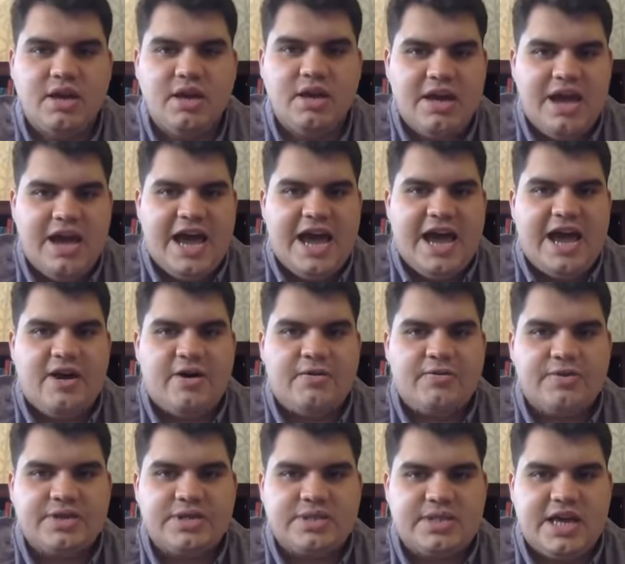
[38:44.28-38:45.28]
How
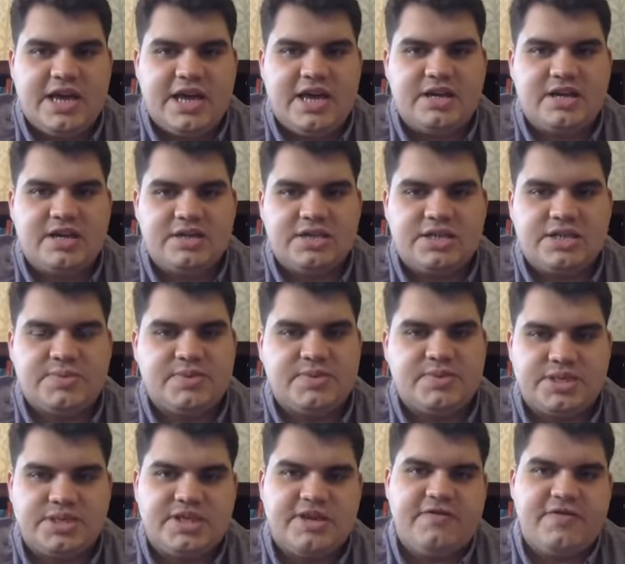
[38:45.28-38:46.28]
does that
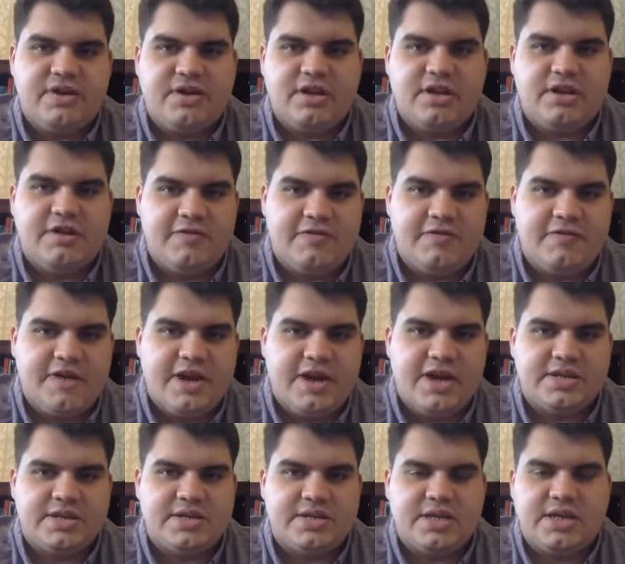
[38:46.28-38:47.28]
specifically affect
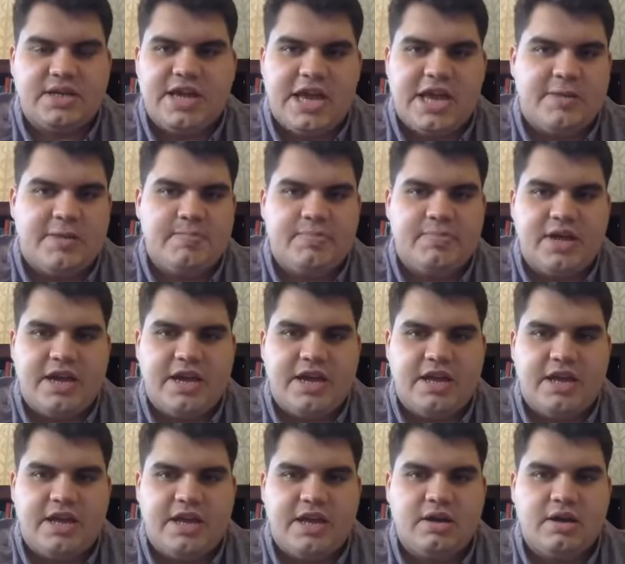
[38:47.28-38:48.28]
game planning,